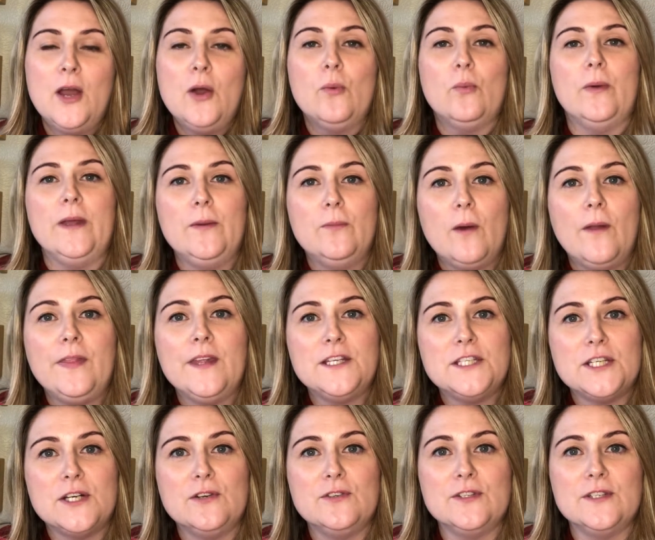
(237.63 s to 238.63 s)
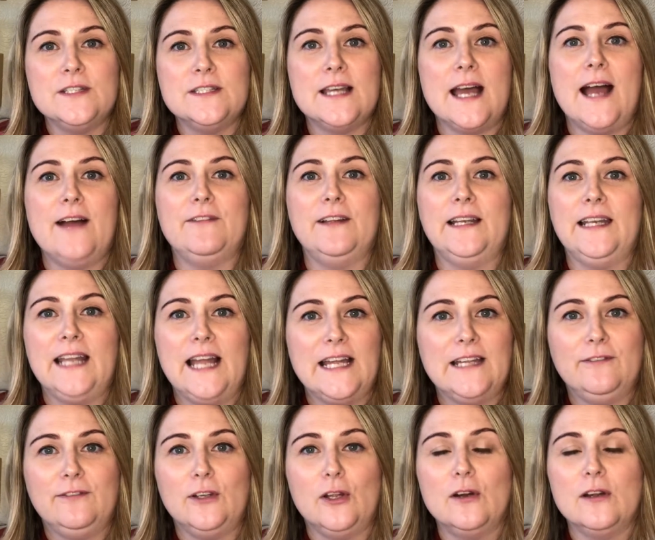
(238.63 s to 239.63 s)
We want the children to have a
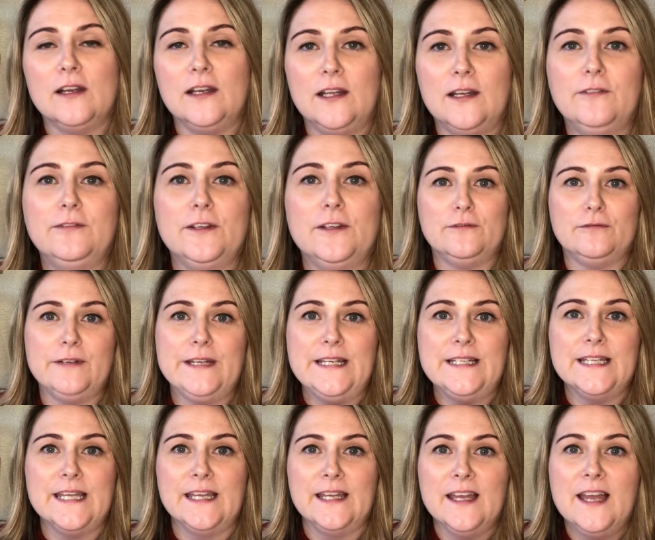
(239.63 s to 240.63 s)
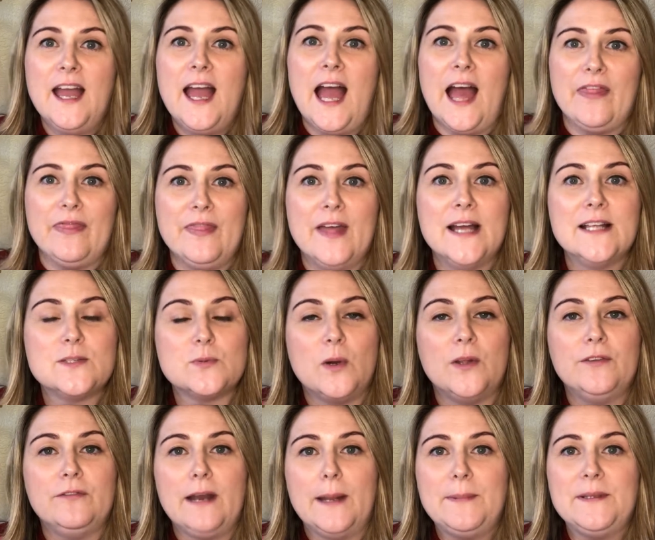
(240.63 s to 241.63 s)
lifelong love reading, and that's what
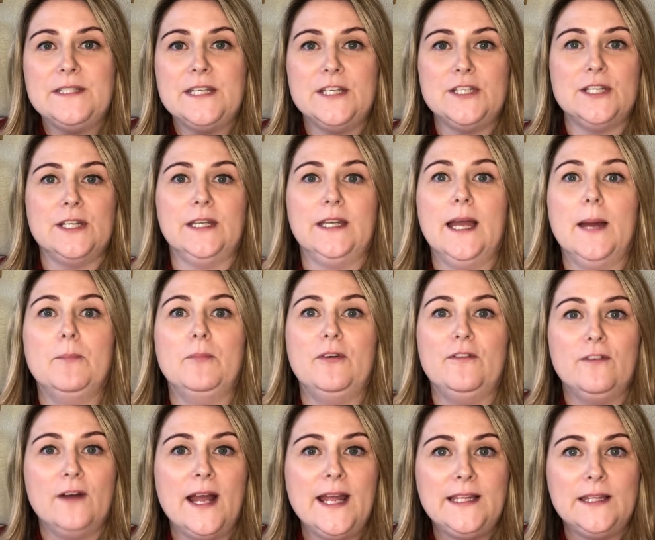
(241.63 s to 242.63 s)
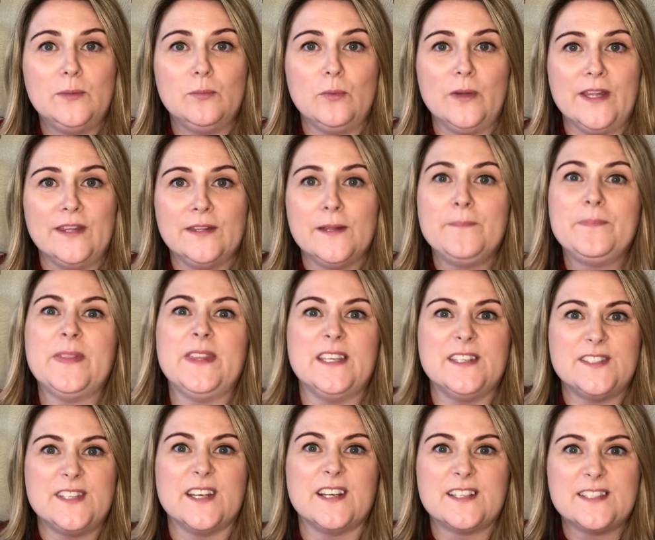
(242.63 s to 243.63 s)
the repetition can provide them with, the
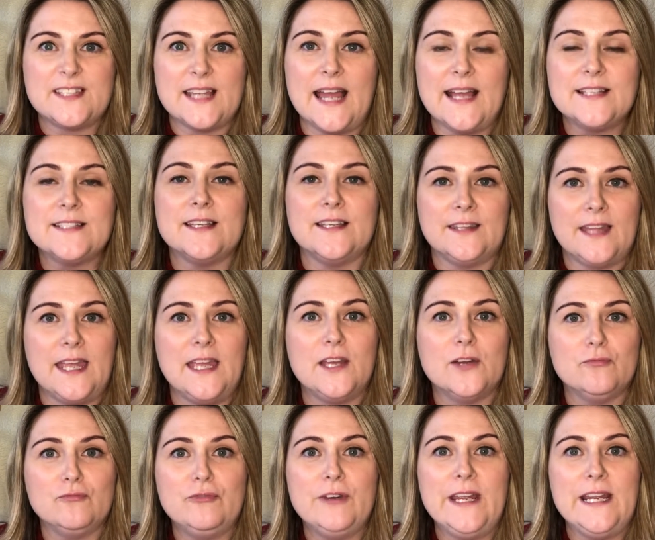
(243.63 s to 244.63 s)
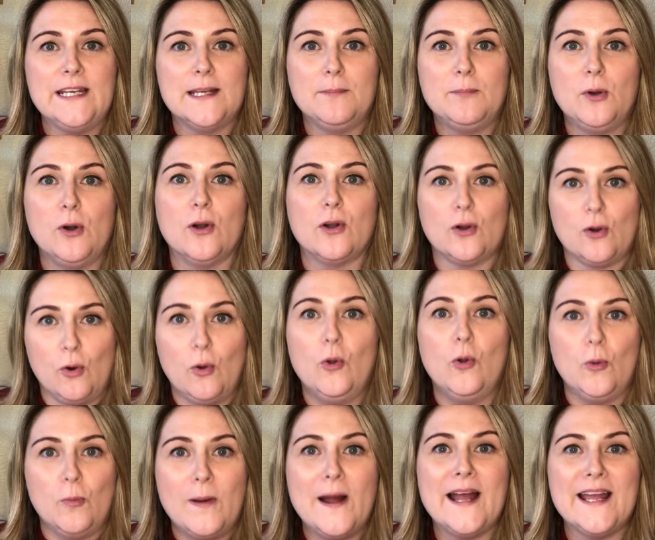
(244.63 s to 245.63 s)
success that they can read a book
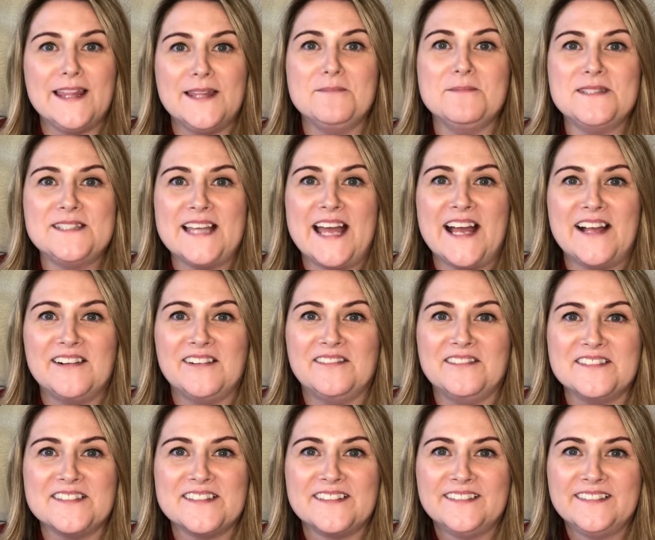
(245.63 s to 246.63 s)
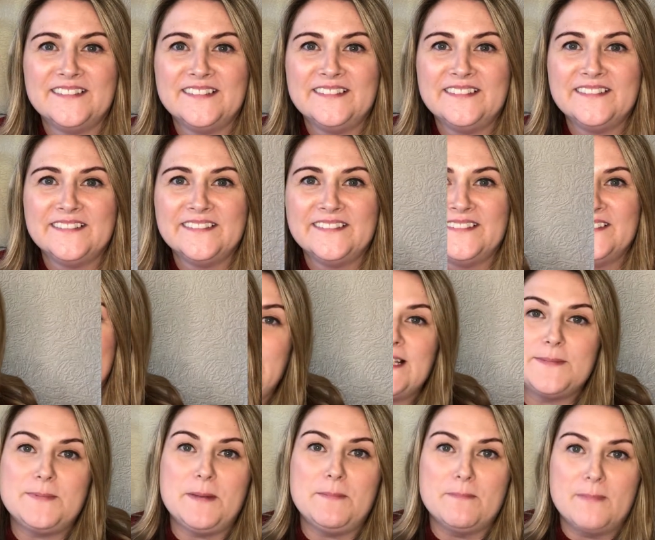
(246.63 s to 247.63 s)
all by themselves. It's great
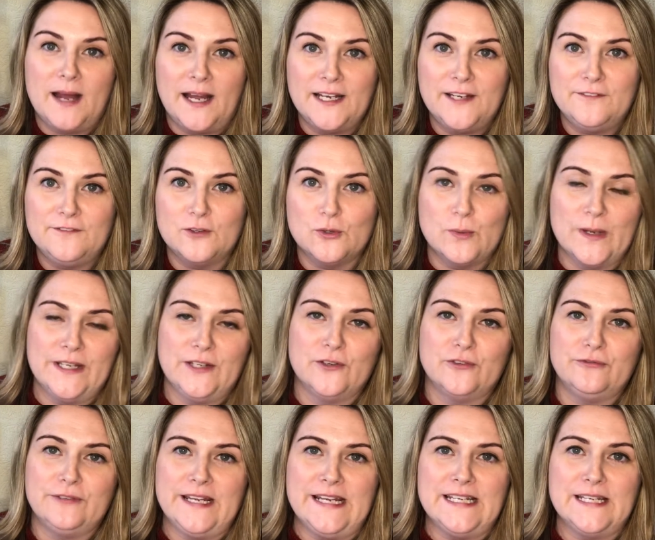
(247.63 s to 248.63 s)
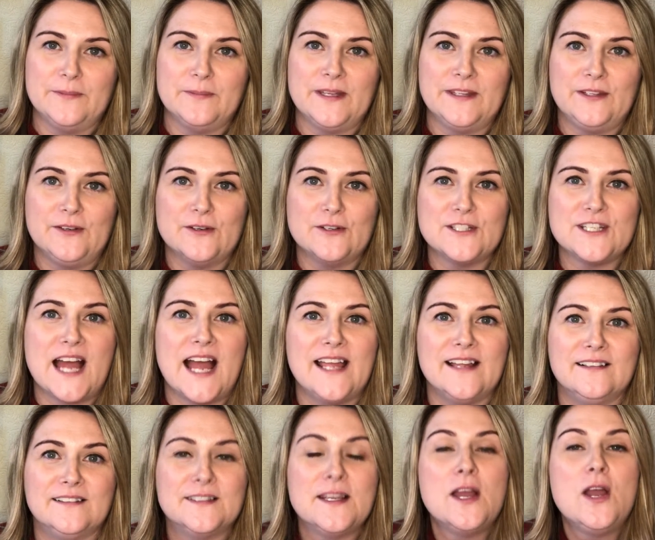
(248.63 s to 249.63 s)
to be mindful when you're reading with your
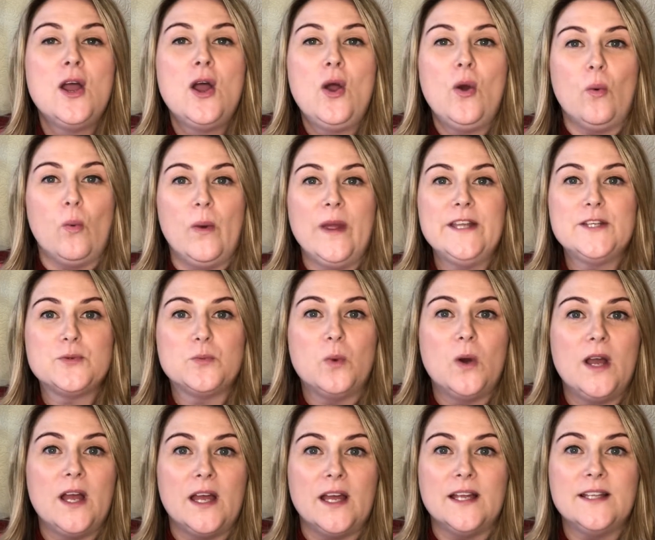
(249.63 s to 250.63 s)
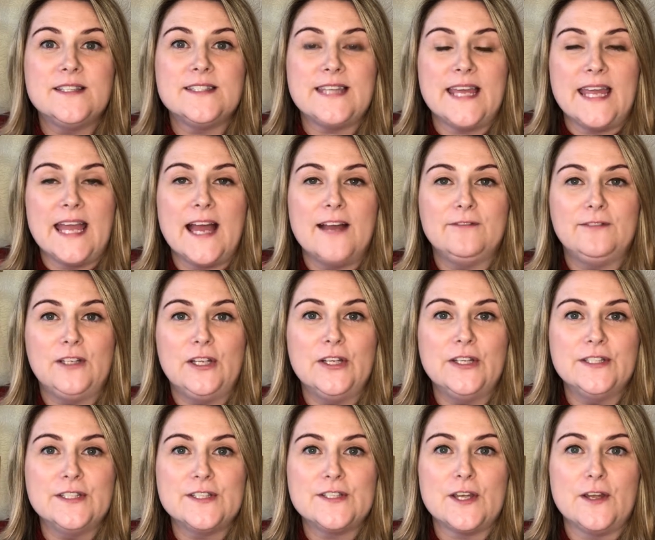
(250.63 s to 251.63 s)
child which words they have
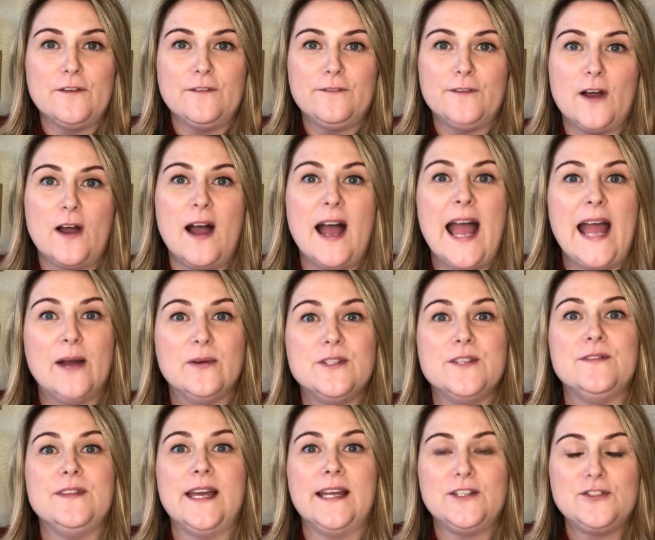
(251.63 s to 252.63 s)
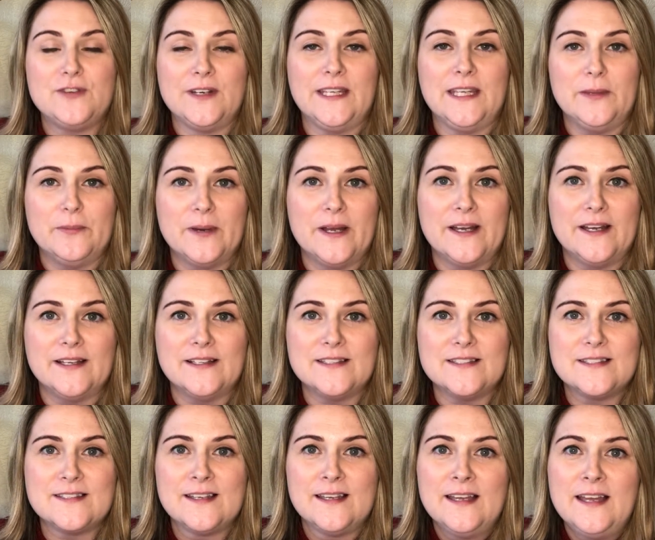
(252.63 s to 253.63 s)
learnt so far out of their tricky words.